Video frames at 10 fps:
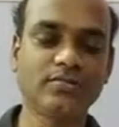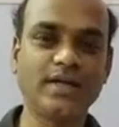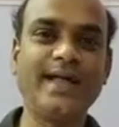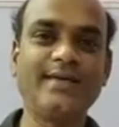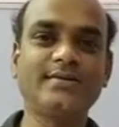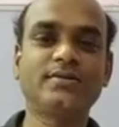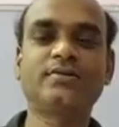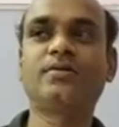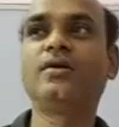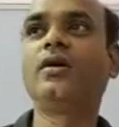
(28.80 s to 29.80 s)
class
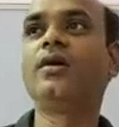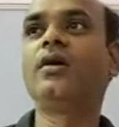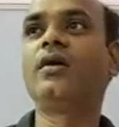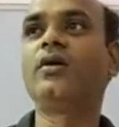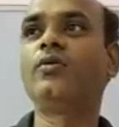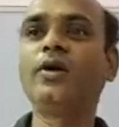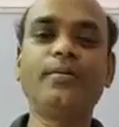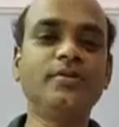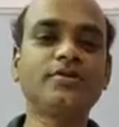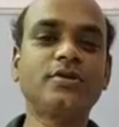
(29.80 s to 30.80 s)
we
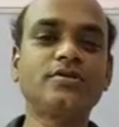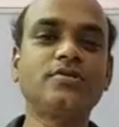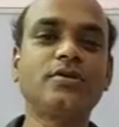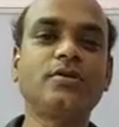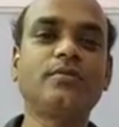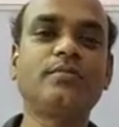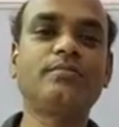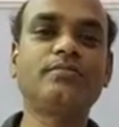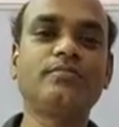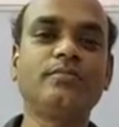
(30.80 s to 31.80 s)
have discussed the
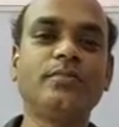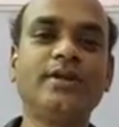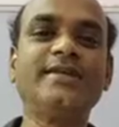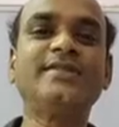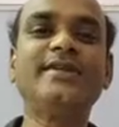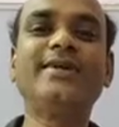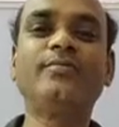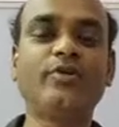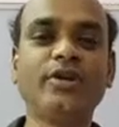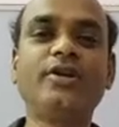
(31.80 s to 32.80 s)
resident
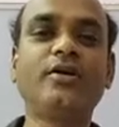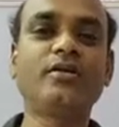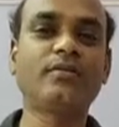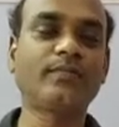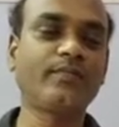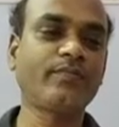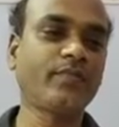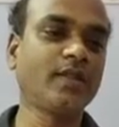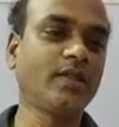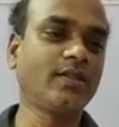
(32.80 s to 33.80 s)
monitor,
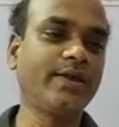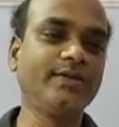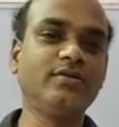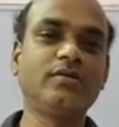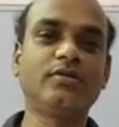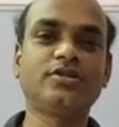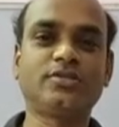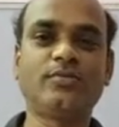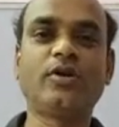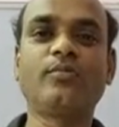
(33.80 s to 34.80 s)
that is a
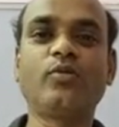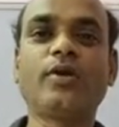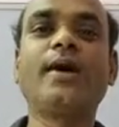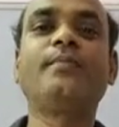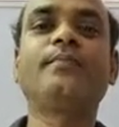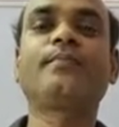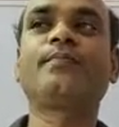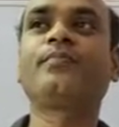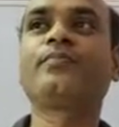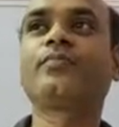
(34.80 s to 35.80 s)
small program
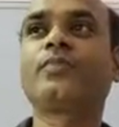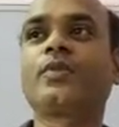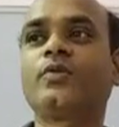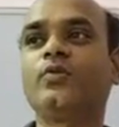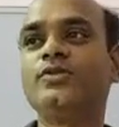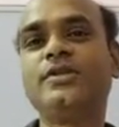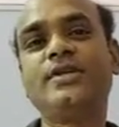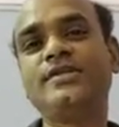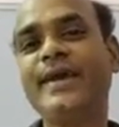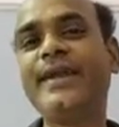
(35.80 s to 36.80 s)
which is
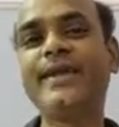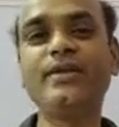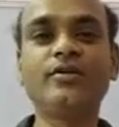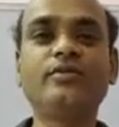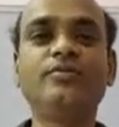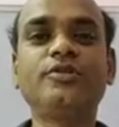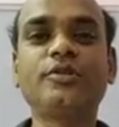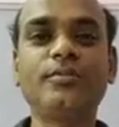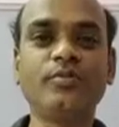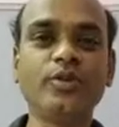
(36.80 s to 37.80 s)
residing in computer
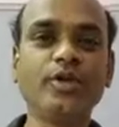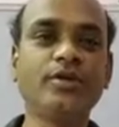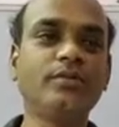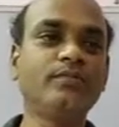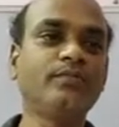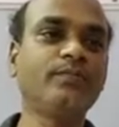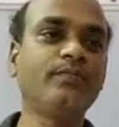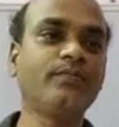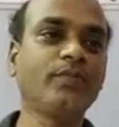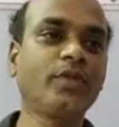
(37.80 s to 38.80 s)
memory
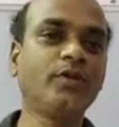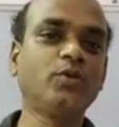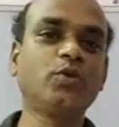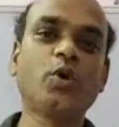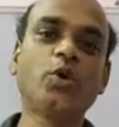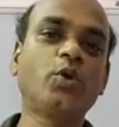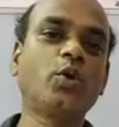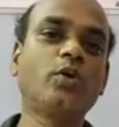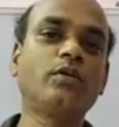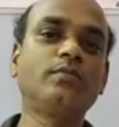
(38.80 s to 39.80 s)
to
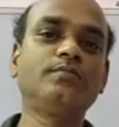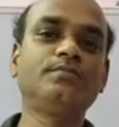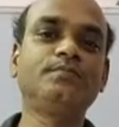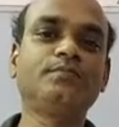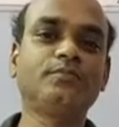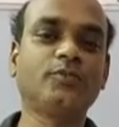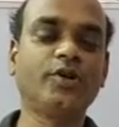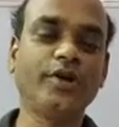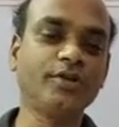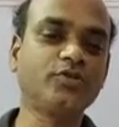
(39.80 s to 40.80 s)
control the
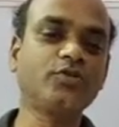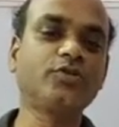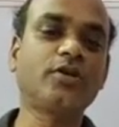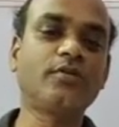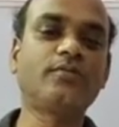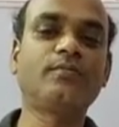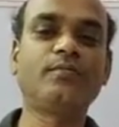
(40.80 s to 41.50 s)
execution of